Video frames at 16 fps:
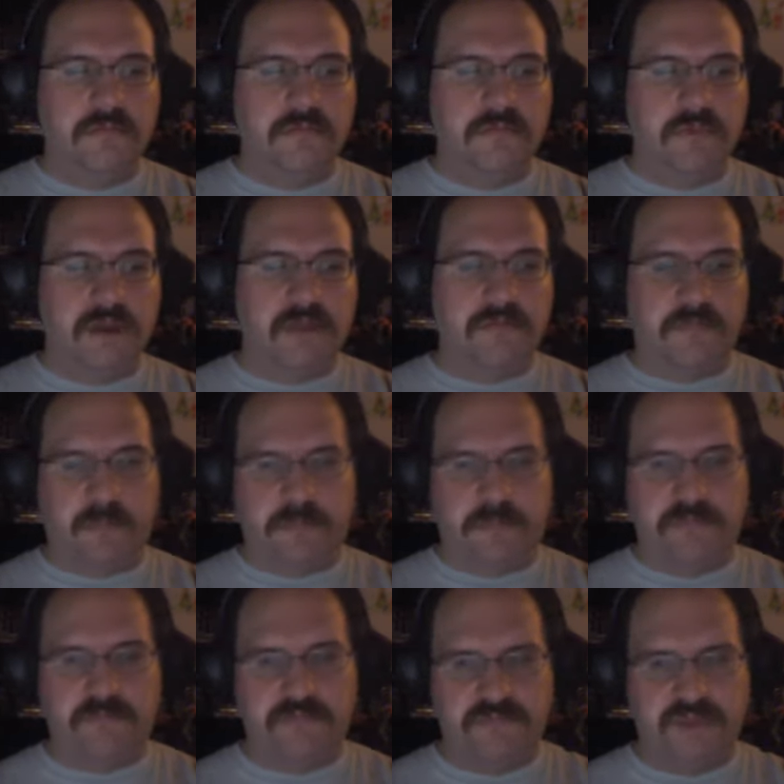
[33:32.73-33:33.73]
when
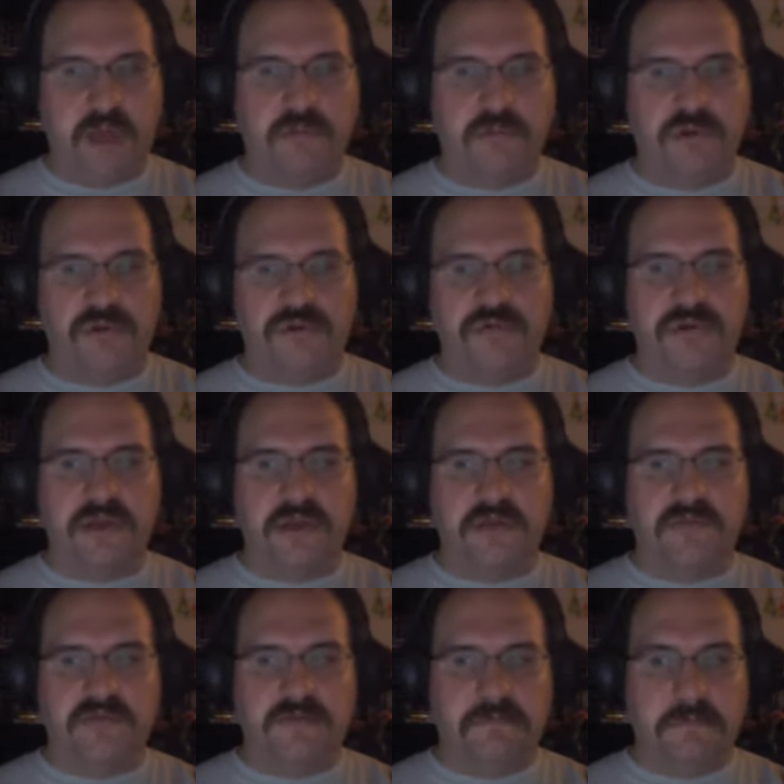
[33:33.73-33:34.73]
Diablo three
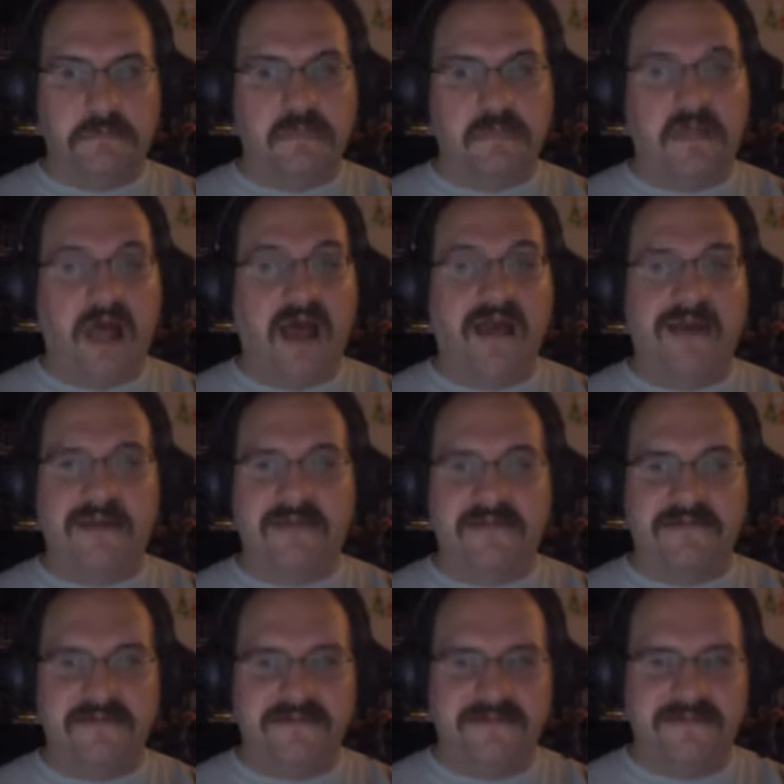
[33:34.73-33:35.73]
is
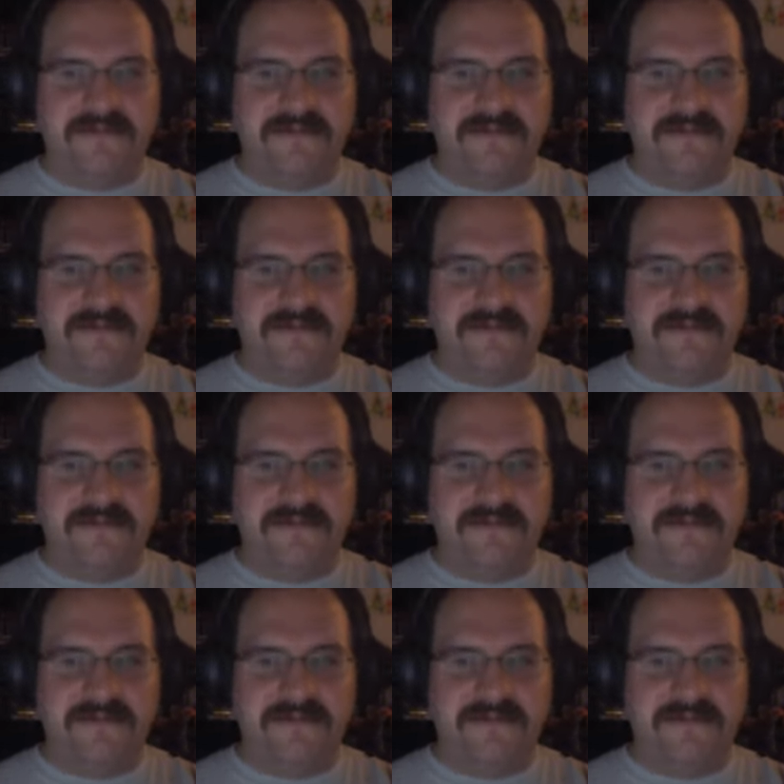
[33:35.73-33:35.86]
live.